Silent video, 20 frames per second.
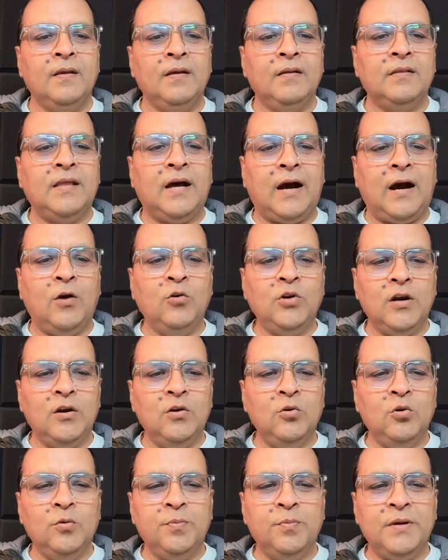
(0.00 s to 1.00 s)
The outer
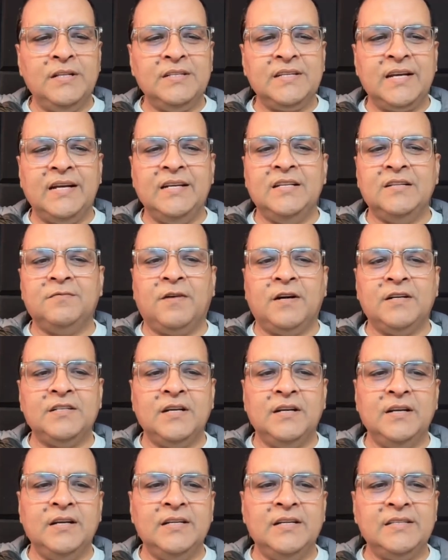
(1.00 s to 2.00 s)
loop inside this
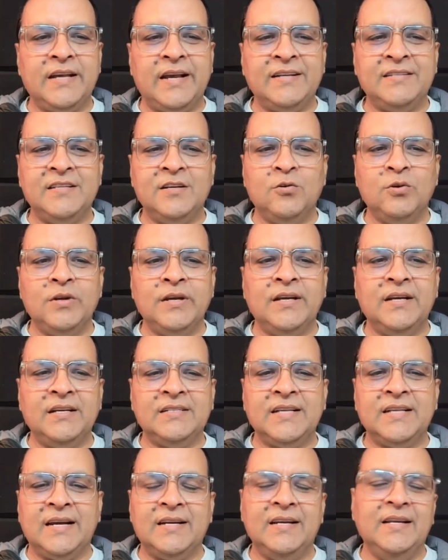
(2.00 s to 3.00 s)
function is executing
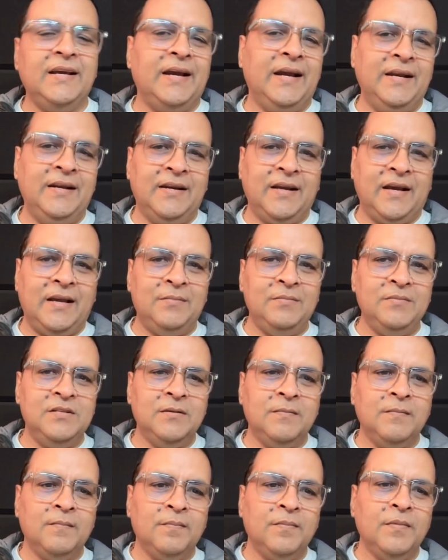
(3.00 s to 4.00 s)
exactly n times,
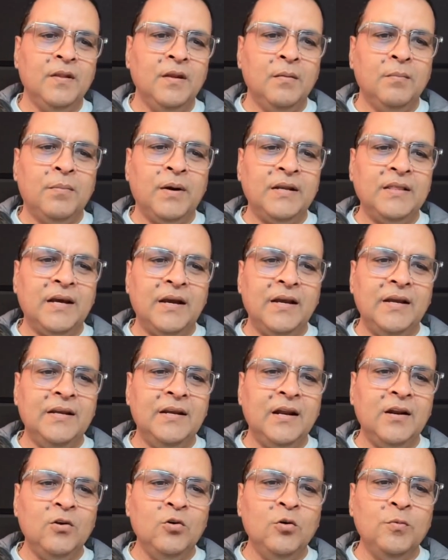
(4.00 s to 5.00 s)
but the
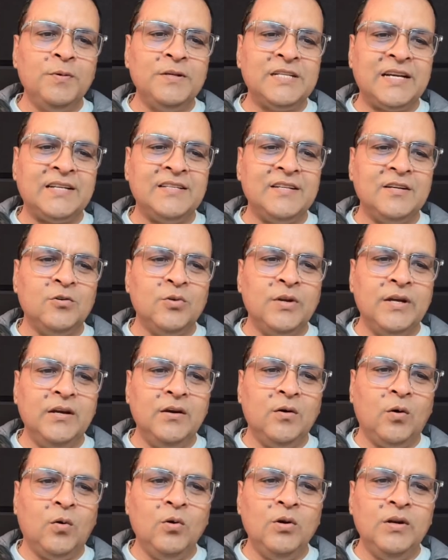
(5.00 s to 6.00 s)
inner loop is
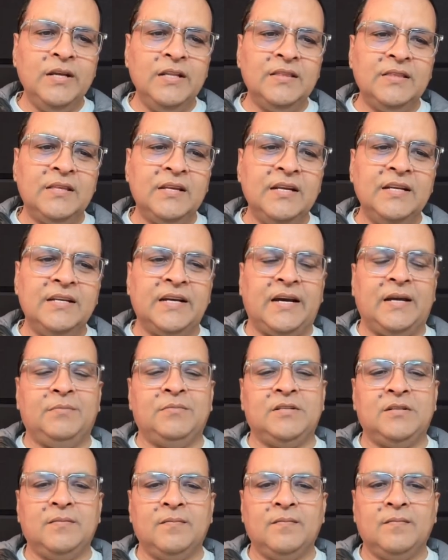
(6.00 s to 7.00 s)
executing only 3
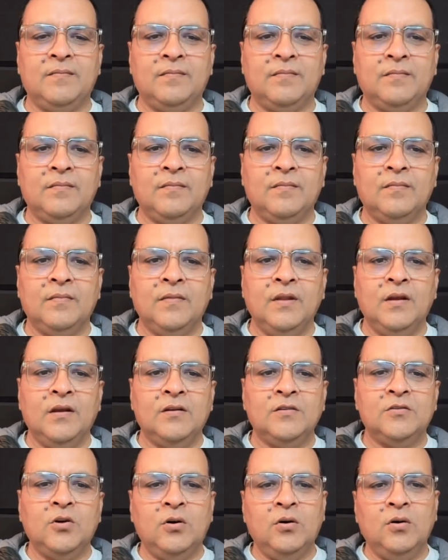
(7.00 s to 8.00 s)
times.
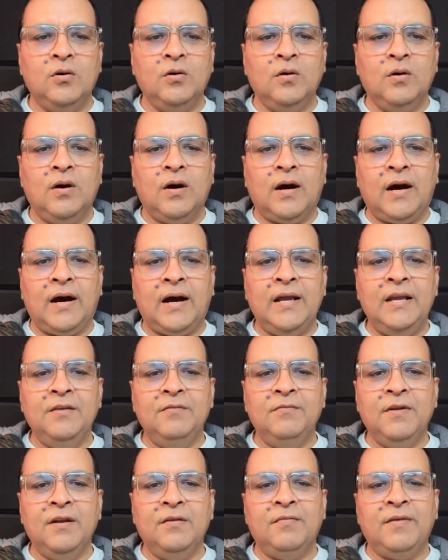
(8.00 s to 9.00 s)
So I
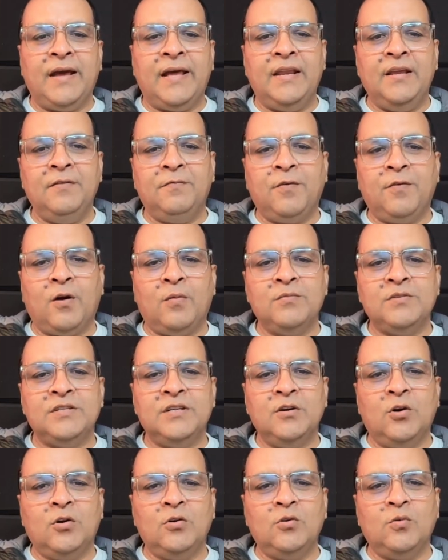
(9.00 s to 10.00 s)
will vary from
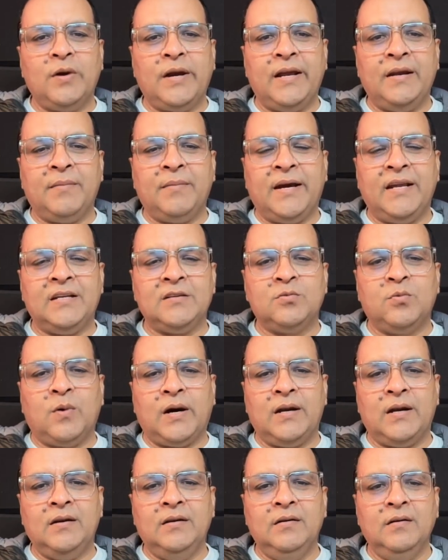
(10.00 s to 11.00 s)
0 to n minus
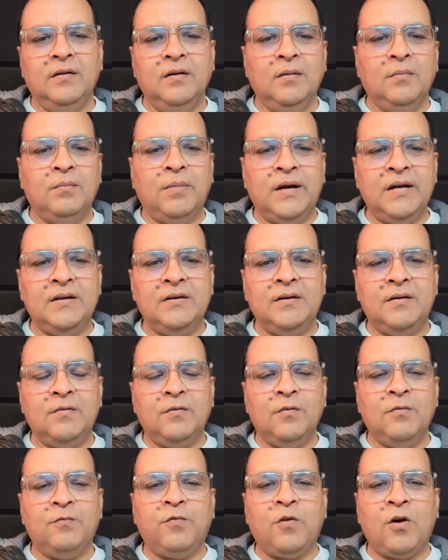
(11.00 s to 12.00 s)
1, but
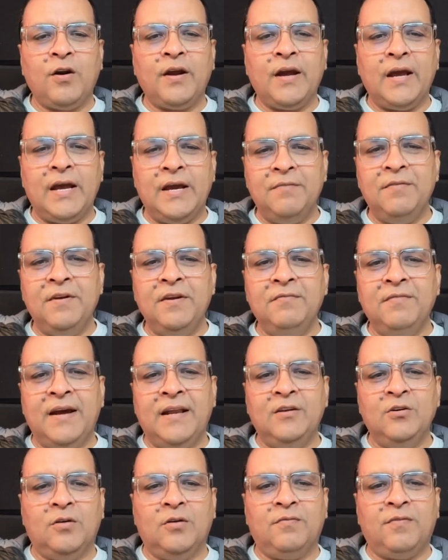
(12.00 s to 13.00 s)
for every
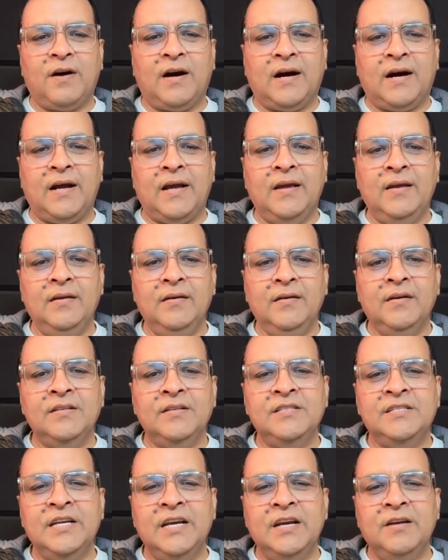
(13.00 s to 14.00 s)
value of I,
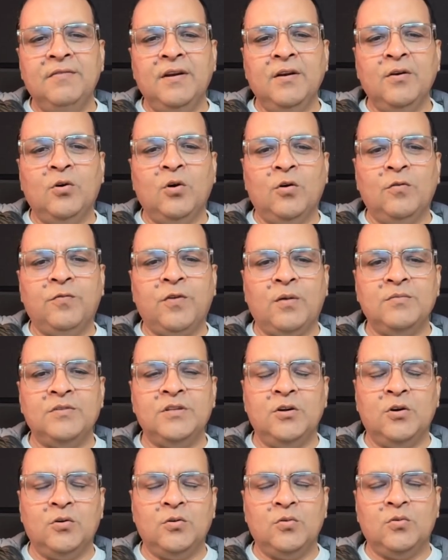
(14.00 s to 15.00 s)
j will go from
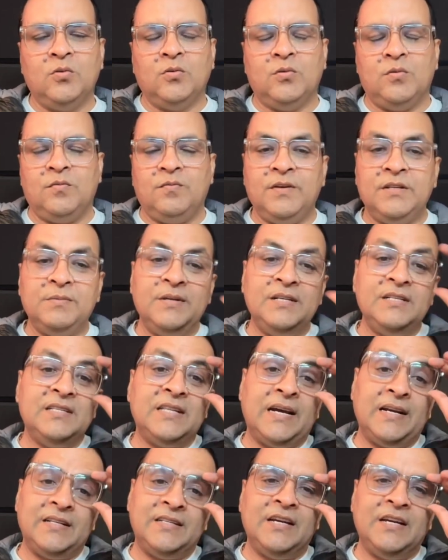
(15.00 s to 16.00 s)
0 to 2, which means
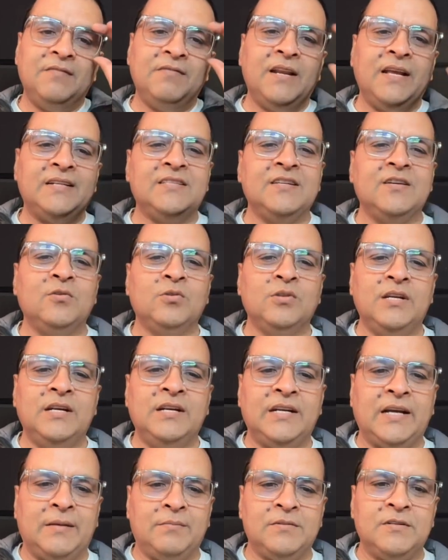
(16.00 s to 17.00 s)
that j will execute 3
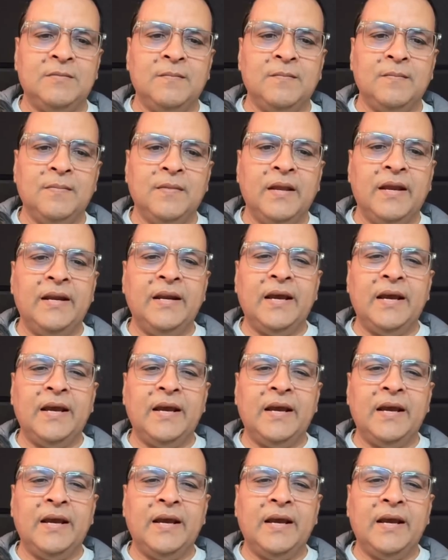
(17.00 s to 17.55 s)
times, and